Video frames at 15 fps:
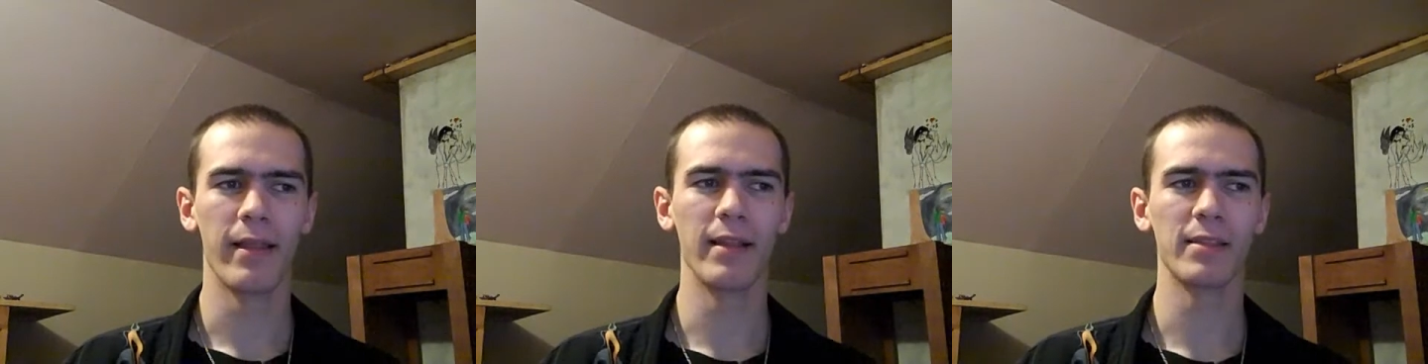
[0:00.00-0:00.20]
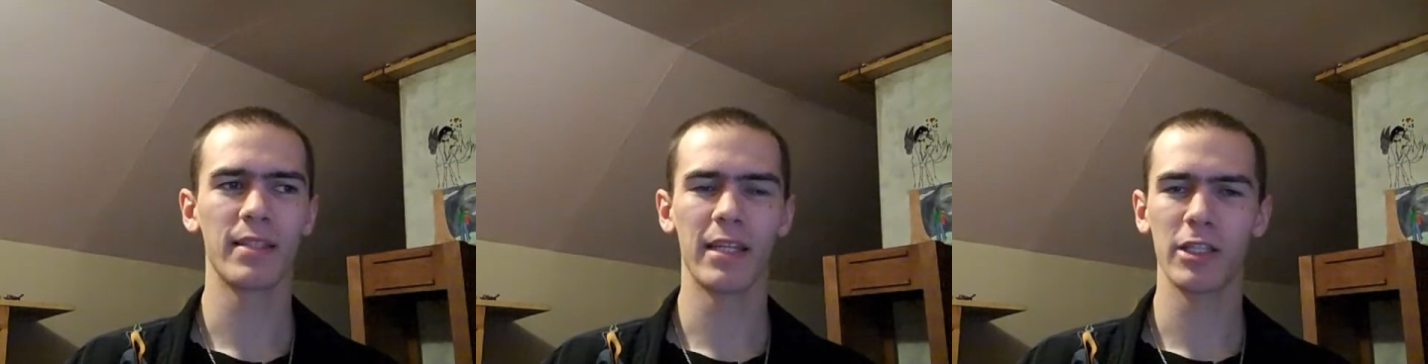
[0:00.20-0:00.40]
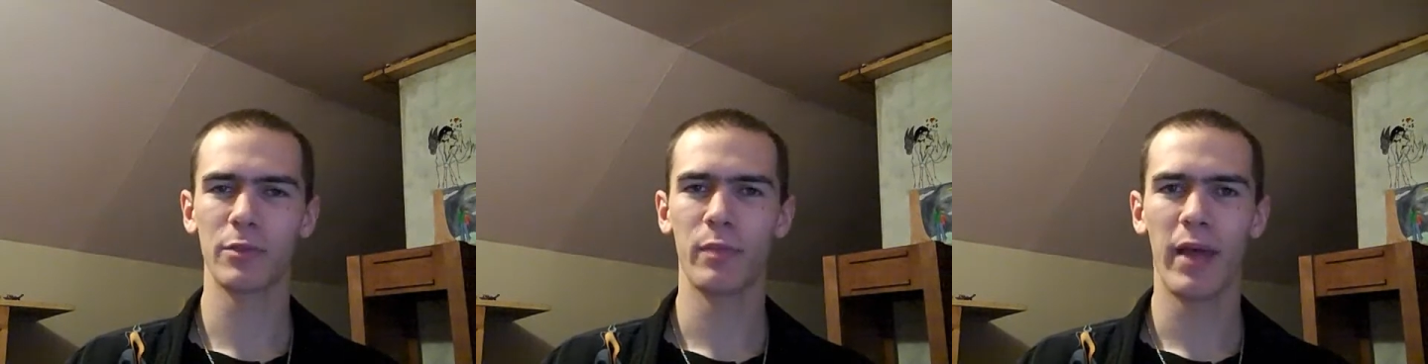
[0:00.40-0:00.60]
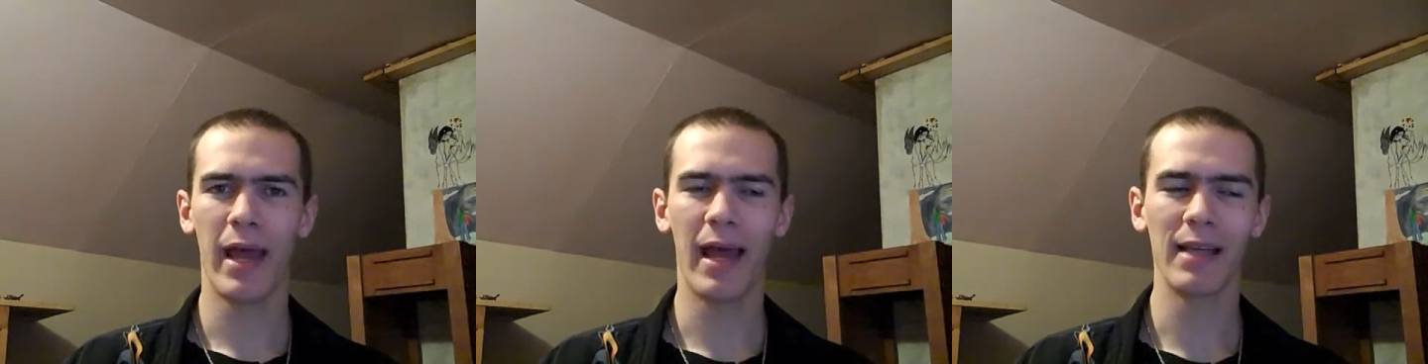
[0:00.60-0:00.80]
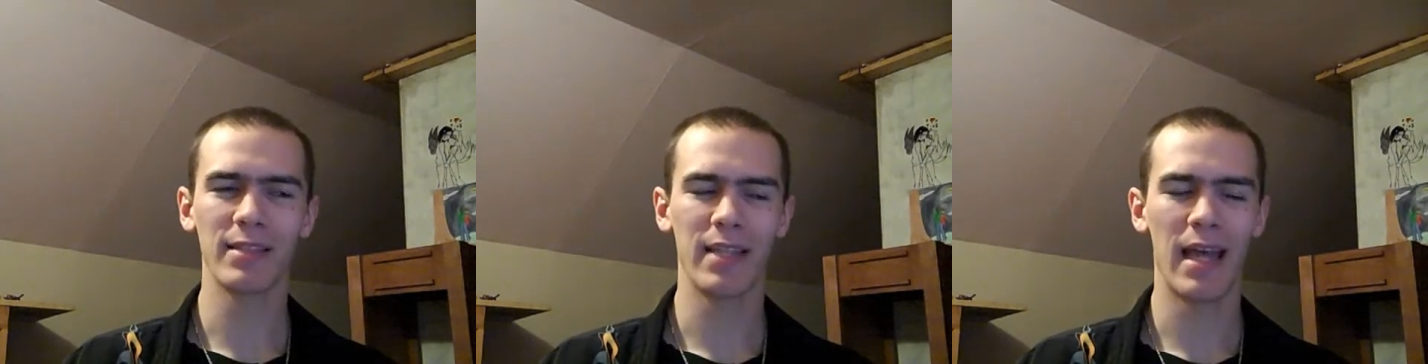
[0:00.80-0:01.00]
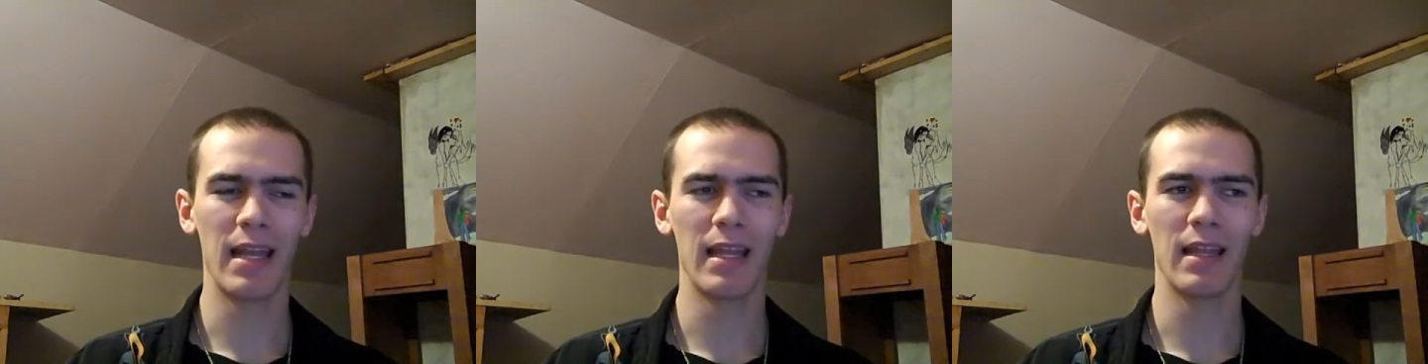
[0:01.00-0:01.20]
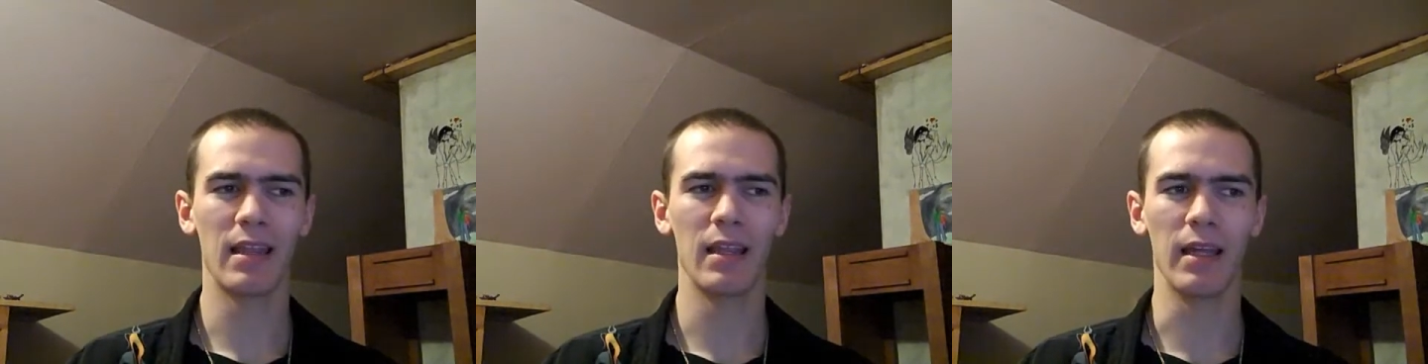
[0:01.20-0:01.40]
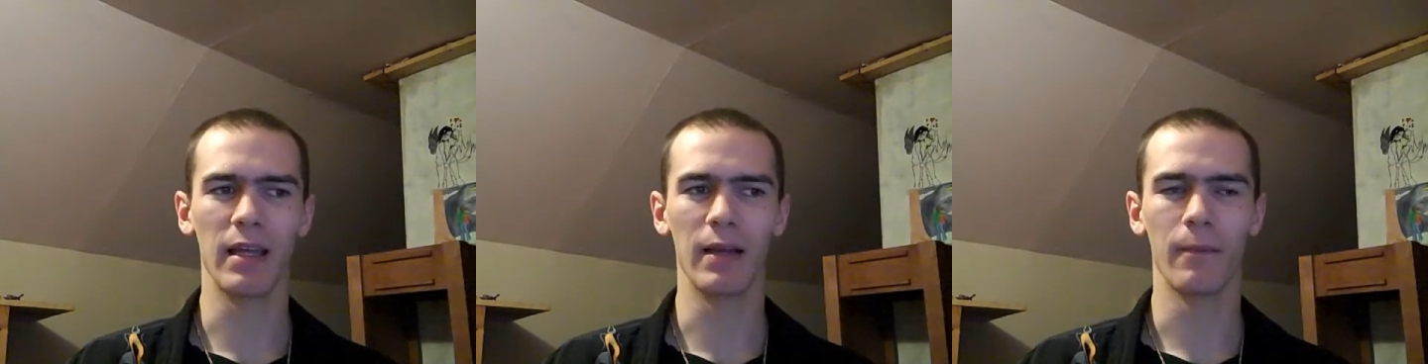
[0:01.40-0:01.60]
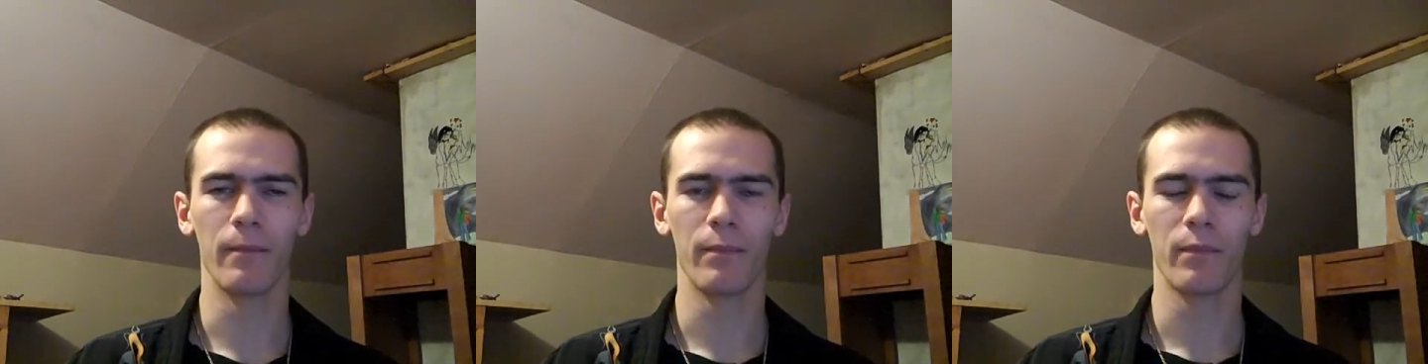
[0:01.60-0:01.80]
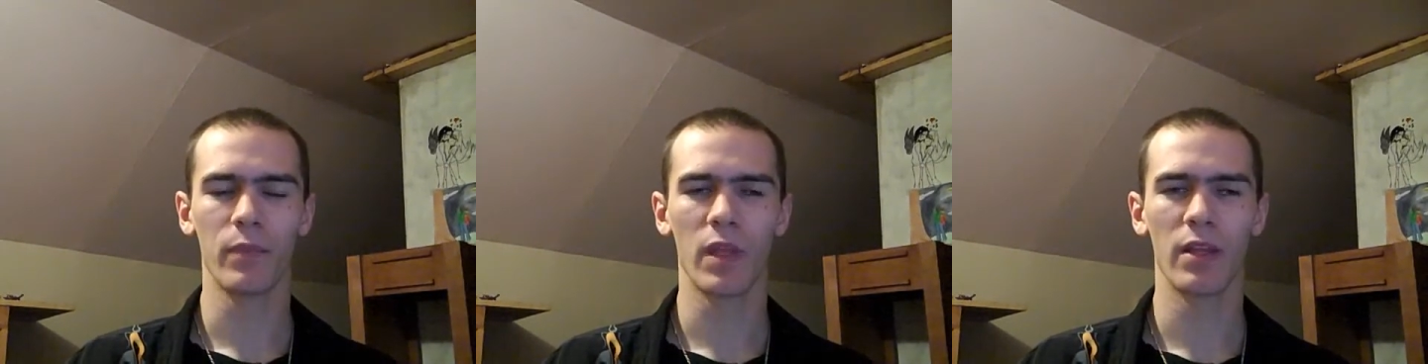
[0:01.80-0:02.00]
This gets past anything
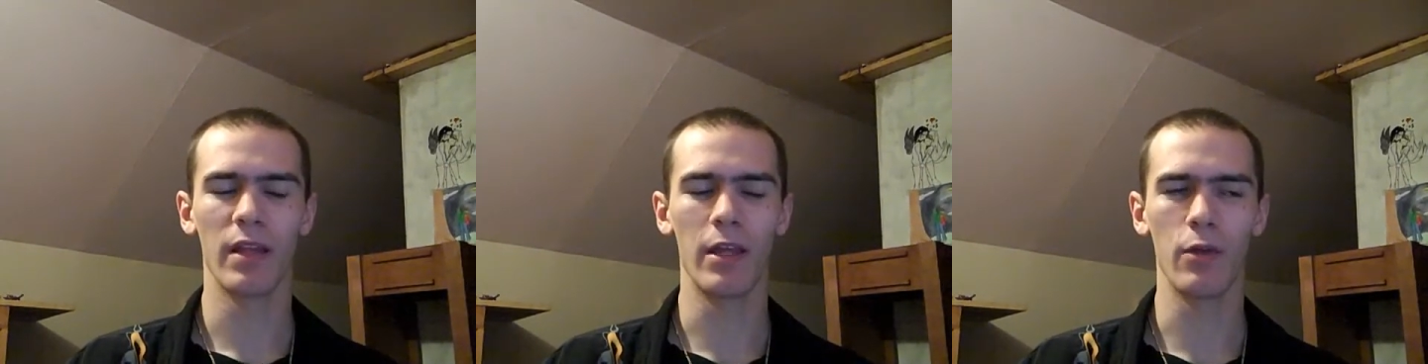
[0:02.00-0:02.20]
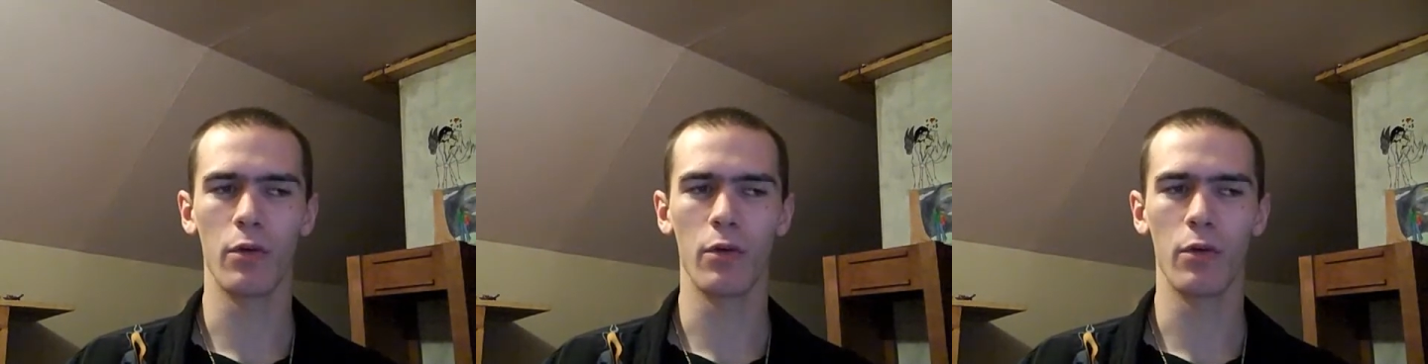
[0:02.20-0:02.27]
that